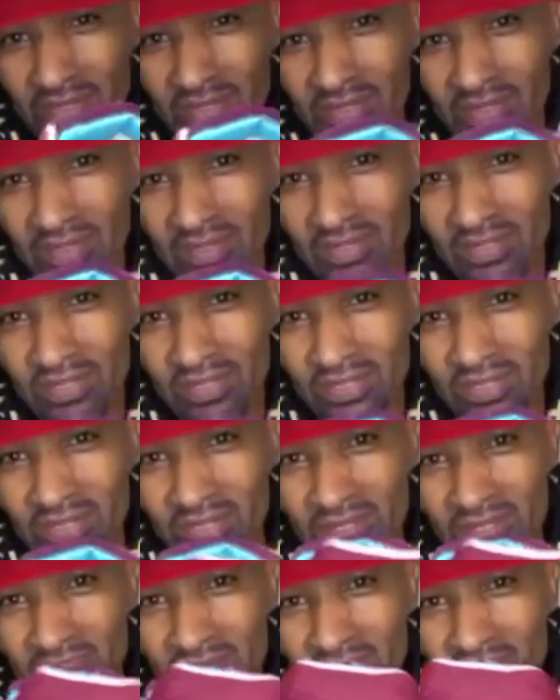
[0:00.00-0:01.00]

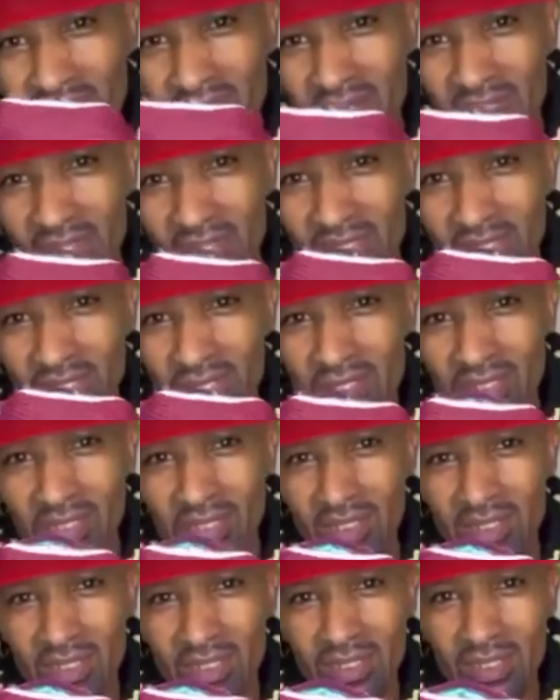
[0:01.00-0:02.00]
51% said Air Max
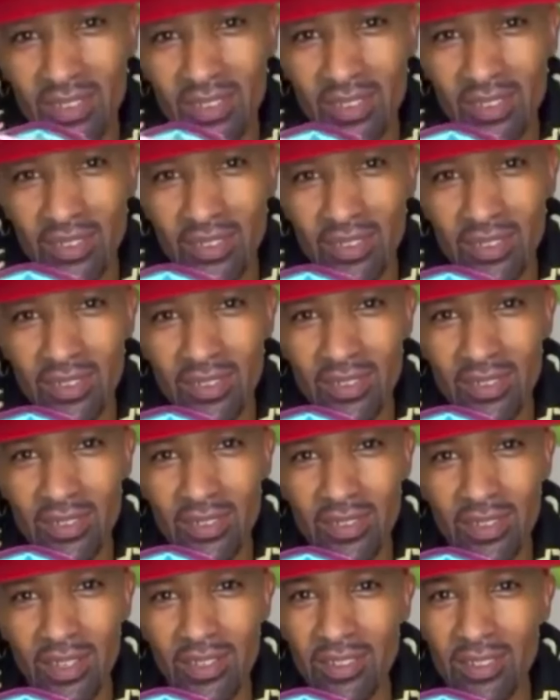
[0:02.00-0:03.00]
90. Now,
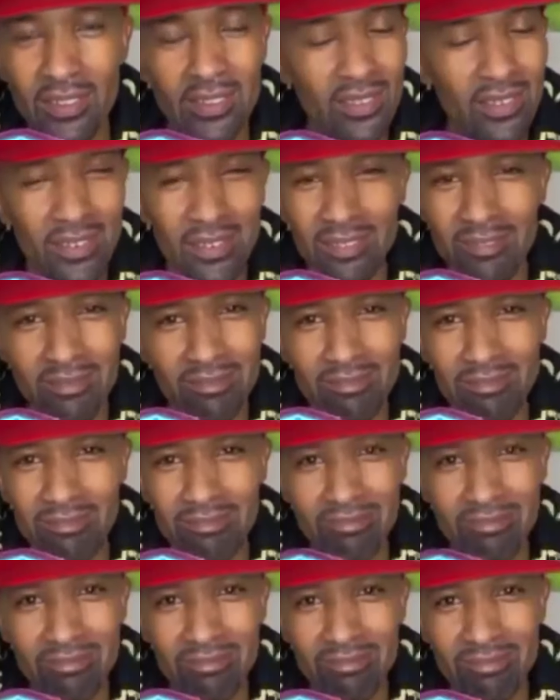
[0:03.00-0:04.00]
Stevie, I'm going to let you tell
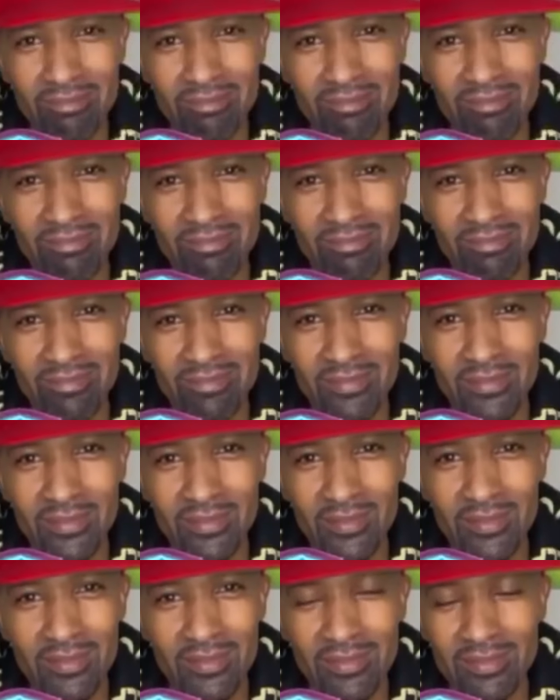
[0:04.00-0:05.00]
the
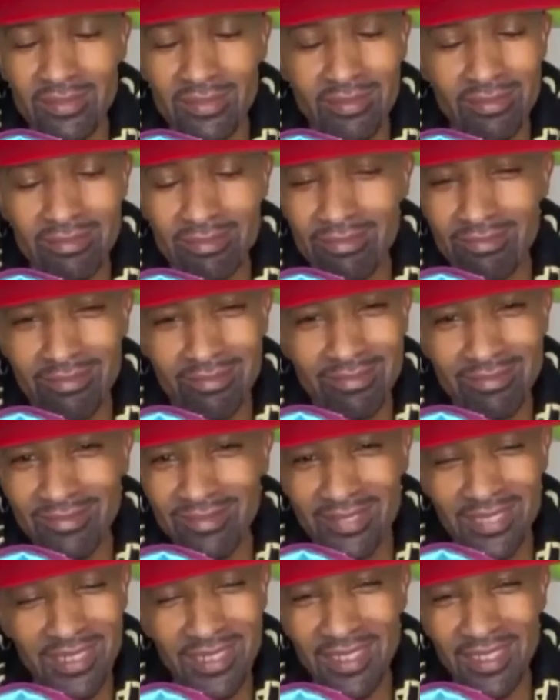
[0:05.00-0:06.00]
people
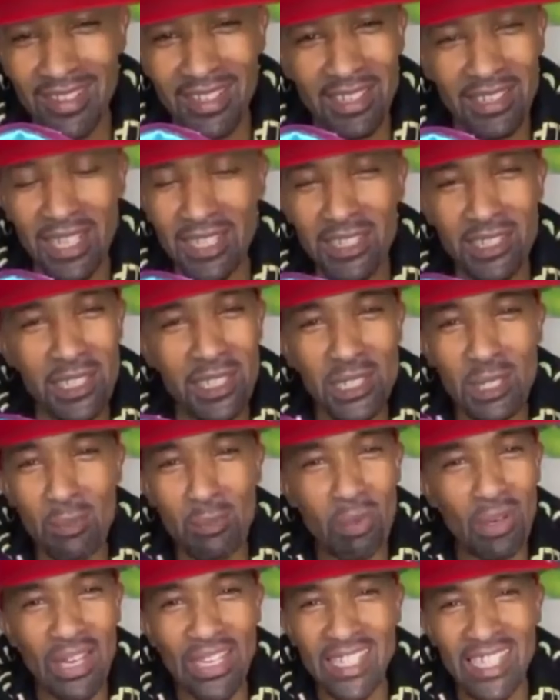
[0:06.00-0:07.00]
what is the
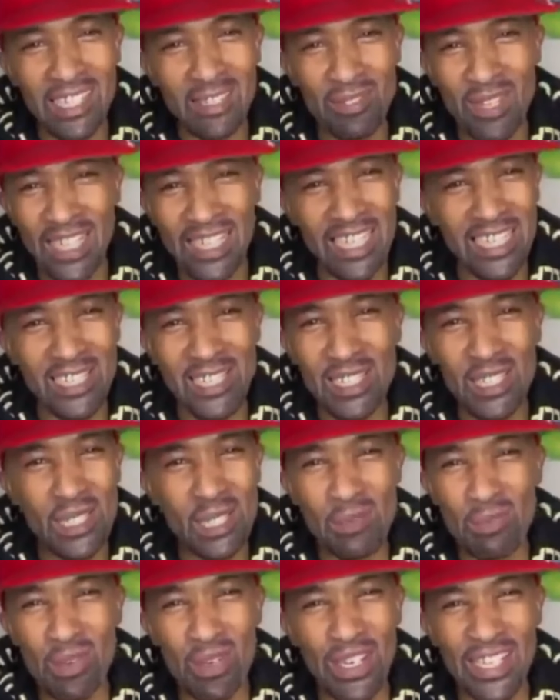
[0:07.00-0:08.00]
correct answer, bro?
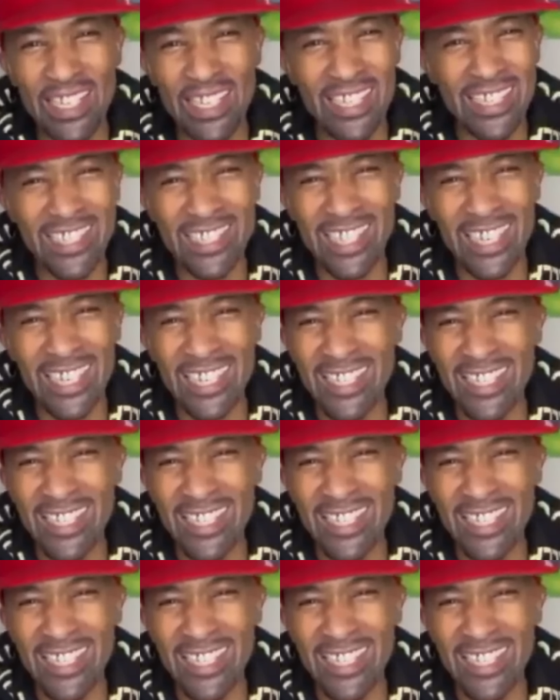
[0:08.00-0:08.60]
The